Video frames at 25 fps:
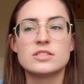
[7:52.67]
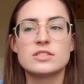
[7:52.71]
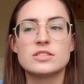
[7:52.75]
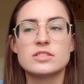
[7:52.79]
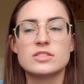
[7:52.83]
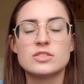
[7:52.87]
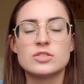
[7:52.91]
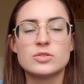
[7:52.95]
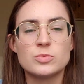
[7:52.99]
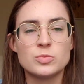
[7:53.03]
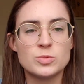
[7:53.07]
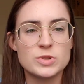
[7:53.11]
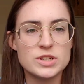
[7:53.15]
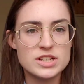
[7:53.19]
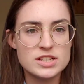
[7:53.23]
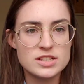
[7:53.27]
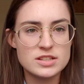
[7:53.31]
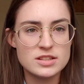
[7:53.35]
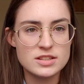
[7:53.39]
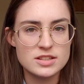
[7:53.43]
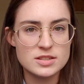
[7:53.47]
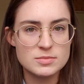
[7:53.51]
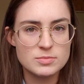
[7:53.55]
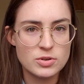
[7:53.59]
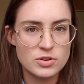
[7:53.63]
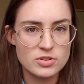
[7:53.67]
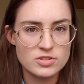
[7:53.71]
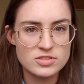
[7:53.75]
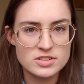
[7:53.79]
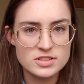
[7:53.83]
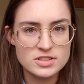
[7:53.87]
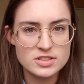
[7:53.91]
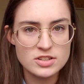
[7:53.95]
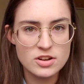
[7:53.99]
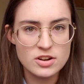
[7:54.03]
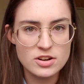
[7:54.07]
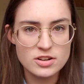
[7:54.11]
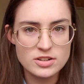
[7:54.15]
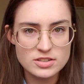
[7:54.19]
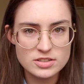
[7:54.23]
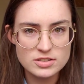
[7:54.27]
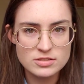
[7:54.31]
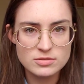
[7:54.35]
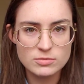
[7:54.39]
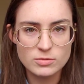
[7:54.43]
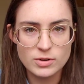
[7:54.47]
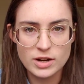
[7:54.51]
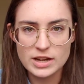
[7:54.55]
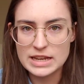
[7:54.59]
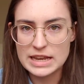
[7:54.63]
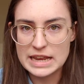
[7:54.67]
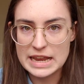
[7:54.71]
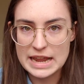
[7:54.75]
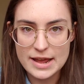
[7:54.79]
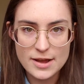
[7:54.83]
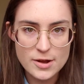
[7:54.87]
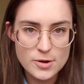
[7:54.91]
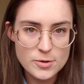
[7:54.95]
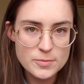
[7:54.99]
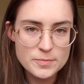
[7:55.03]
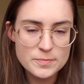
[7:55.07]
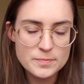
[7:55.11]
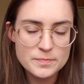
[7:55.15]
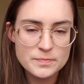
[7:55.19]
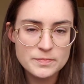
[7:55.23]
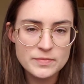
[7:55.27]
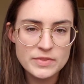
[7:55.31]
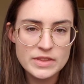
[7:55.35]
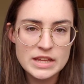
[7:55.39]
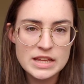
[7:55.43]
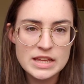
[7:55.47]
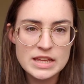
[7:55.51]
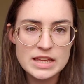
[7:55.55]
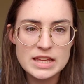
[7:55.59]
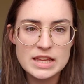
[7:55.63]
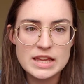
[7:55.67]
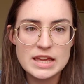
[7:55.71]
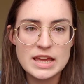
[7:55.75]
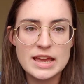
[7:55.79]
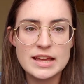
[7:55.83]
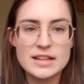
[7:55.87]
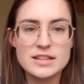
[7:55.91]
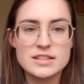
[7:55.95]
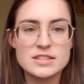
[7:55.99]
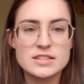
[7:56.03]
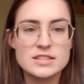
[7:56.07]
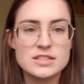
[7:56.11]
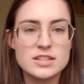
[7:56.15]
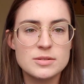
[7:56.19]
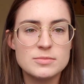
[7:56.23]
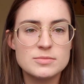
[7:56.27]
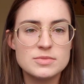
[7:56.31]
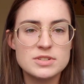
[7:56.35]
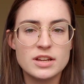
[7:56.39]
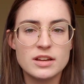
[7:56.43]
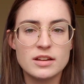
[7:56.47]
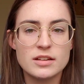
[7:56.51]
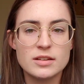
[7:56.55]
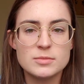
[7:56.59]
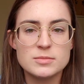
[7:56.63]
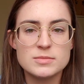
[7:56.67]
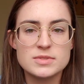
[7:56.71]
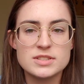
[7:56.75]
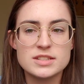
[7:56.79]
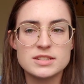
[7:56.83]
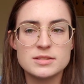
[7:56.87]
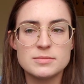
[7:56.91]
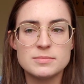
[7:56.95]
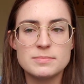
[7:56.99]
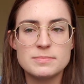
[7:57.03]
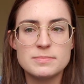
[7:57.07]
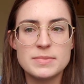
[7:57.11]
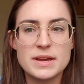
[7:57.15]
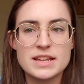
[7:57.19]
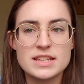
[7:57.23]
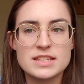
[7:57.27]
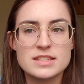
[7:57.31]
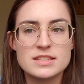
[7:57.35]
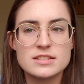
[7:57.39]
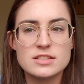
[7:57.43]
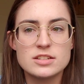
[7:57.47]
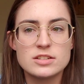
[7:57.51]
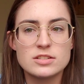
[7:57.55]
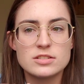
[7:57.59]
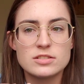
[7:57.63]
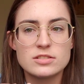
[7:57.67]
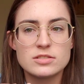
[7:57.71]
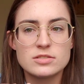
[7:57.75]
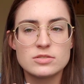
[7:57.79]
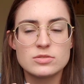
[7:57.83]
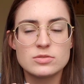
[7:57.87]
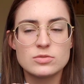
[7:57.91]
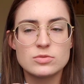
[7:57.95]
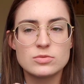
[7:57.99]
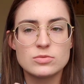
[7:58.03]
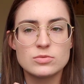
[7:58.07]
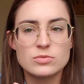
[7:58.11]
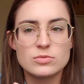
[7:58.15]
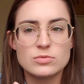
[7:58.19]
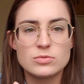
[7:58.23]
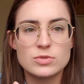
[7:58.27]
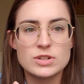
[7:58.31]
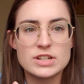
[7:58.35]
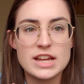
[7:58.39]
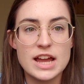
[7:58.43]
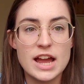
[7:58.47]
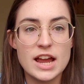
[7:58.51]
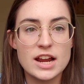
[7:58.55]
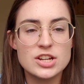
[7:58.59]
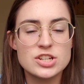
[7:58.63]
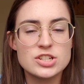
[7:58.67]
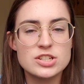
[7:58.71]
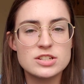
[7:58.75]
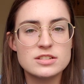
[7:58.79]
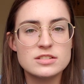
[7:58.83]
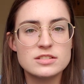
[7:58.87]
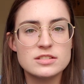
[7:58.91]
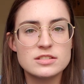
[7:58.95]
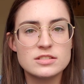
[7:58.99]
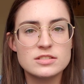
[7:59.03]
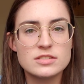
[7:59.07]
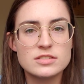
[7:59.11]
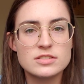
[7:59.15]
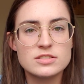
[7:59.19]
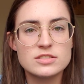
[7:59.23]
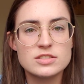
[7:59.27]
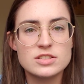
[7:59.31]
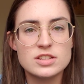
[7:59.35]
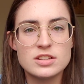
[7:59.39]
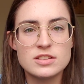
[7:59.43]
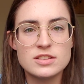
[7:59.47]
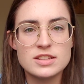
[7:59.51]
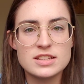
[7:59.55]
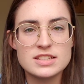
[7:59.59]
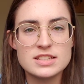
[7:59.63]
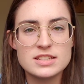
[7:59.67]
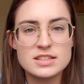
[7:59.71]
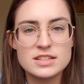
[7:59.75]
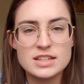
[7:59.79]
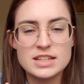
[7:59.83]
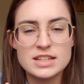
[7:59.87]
to reach this person's heart right now. And sometimes the best reaction to this